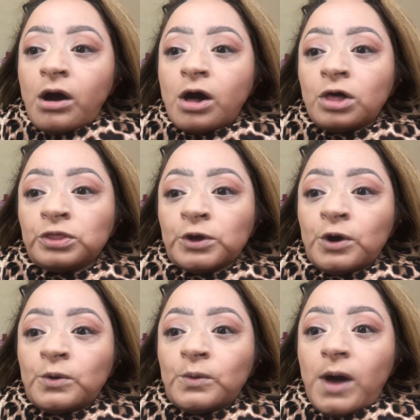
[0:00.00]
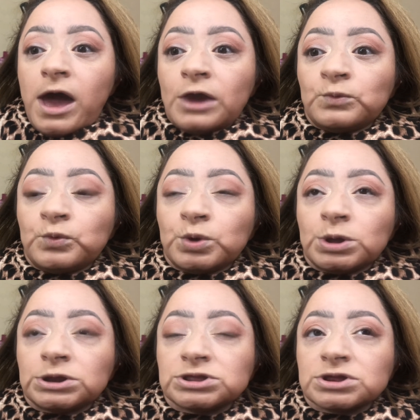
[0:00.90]
although I
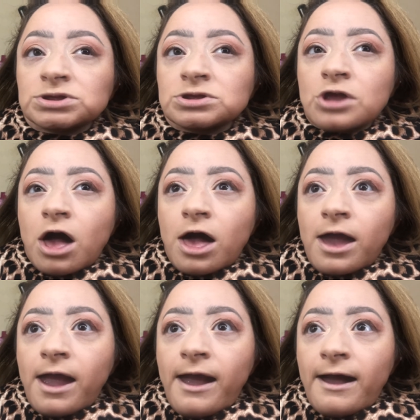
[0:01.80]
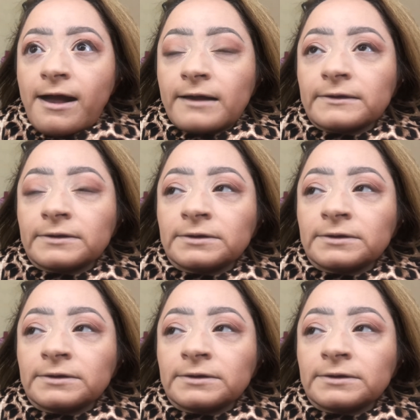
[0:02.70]
would not add